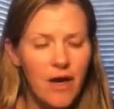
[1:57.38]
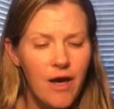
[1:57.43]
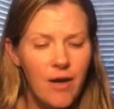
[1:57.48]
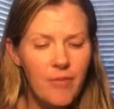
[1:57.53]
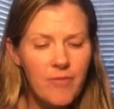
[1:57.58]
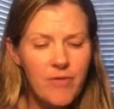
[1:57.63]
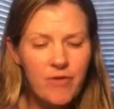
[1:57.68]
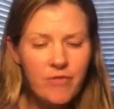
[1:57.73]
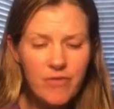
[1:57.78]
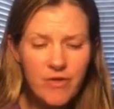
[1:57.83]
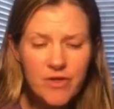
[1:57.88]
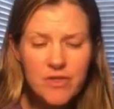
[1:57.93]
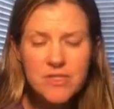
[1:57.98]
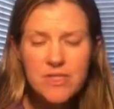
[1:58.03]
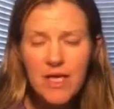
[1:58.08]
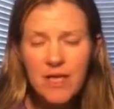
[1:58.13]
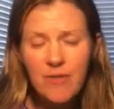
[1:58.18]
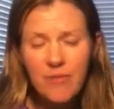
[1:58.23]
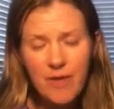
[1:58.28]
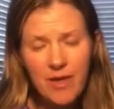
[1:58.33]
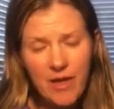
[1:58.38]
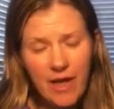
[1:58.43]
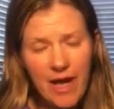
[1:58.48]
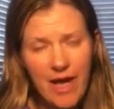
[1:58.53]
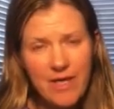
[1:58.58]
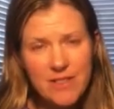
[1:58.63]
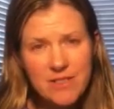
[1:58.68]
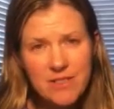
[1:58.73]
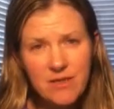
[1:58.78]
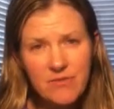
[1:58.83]
Um, the first thing I'm going to
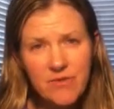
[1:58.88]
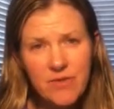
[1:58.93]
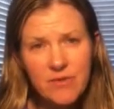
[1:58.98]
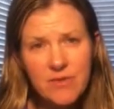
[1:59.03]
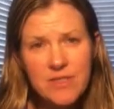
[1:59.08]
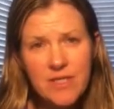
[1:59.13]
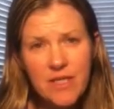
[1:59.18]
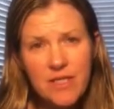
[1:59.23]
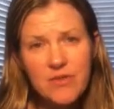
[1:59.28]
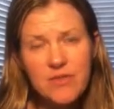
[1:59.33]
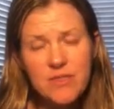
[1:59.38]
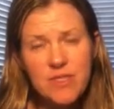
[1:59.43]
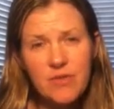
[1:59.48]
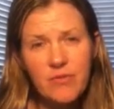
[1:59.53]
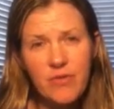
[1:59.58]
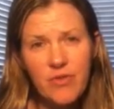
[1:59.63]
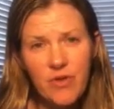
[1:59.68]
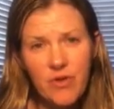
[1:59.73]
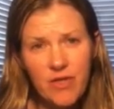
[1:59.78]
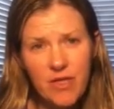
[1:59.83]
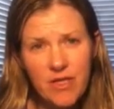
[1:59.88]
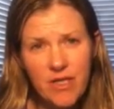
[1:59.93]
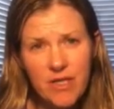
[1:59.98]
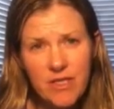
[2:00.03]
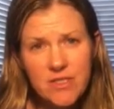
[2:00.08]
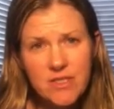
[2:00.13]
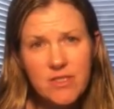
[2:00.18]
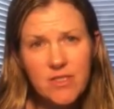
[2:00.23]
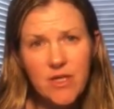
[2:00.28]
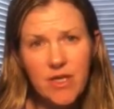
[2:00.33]
ask of you is that you sit with your
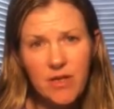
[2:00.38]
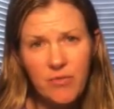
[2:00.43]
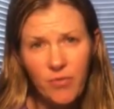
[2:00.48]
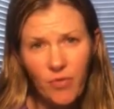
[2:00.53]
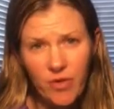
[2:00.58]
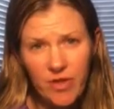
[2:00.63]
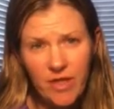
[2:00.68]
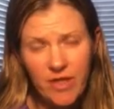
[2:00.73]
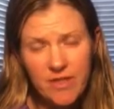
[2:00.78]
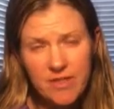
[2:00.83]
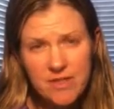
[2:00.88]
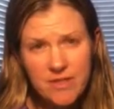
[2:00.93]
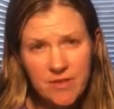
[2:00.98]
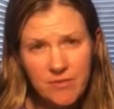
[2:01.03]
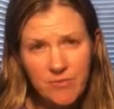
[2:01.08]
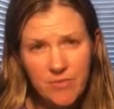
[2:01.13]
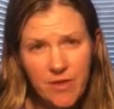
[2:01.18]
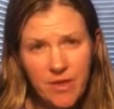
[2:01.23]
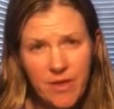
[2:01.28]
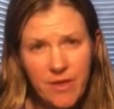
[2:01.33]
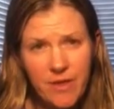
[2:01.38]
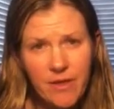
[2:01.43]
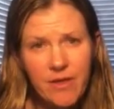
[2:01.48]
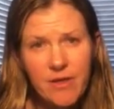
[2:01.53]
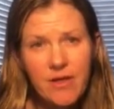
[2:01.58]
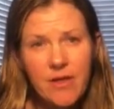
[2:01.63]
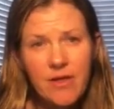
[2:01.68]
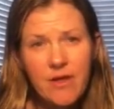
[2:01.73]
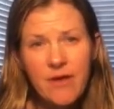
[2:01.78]
kids during morning assembly.